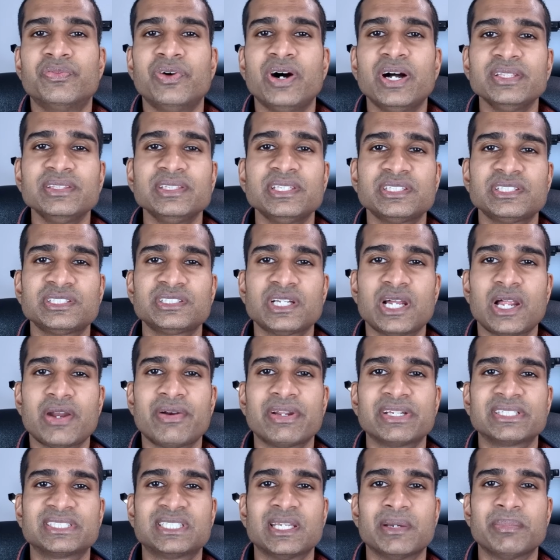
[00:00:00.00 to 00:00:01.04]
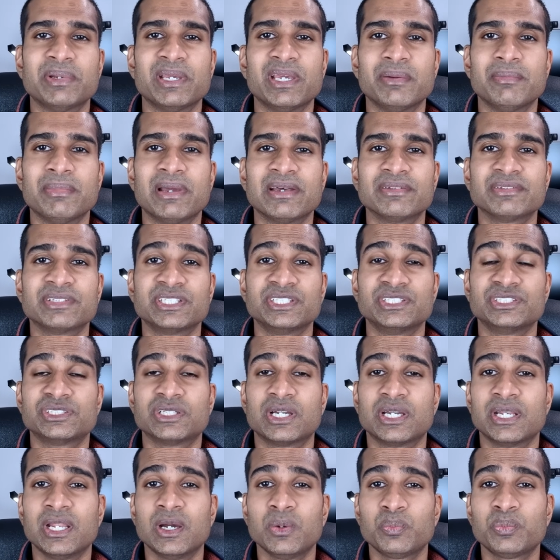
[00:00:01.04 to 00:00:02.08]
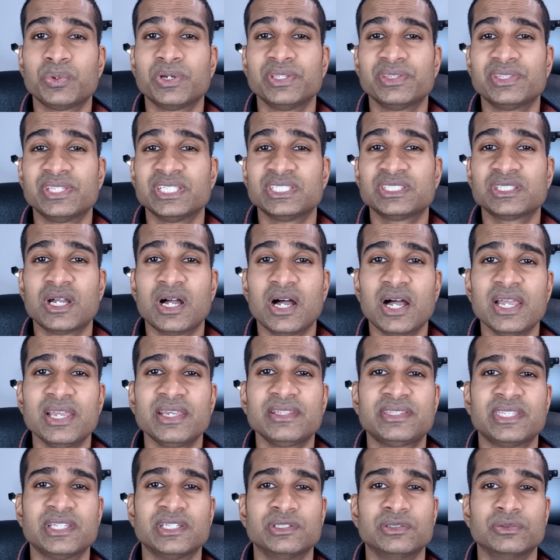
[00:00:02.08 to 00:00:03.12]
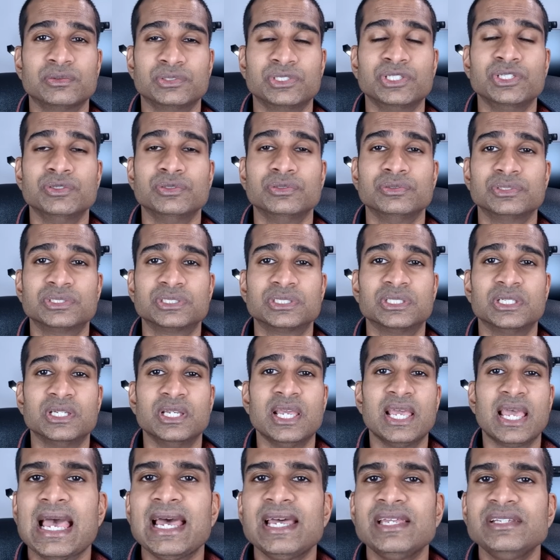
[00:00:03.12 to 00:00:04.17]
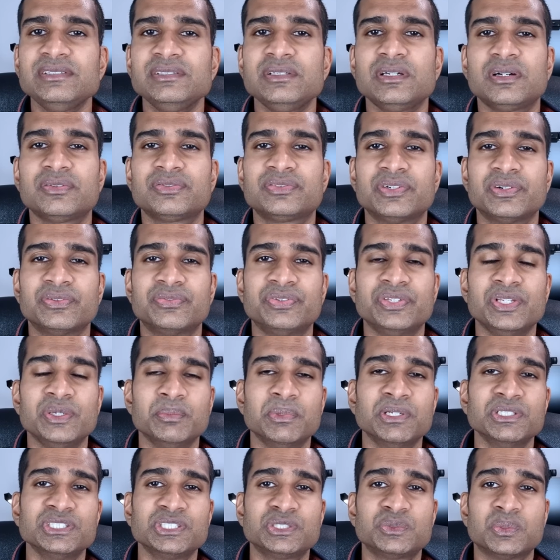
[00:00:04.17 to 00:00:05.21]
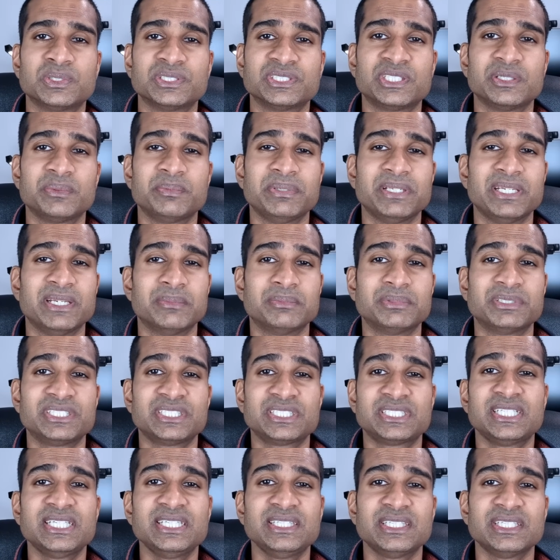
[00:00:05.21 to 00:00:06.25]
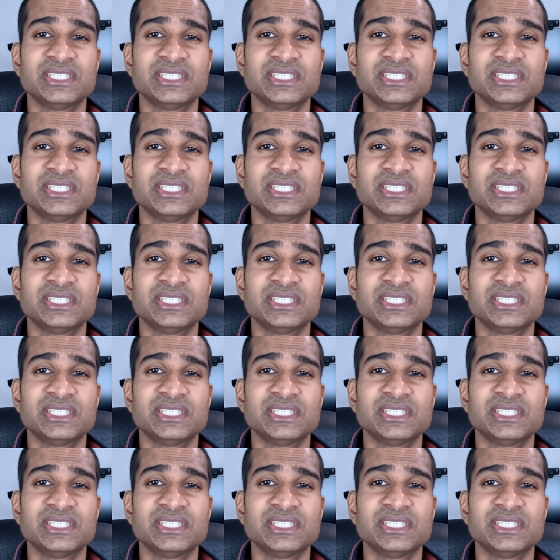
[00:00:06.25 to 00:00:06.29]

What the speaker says: find that the direct debit amount that you sign up with is higher than you'll use. And after a few months, once they've been able to see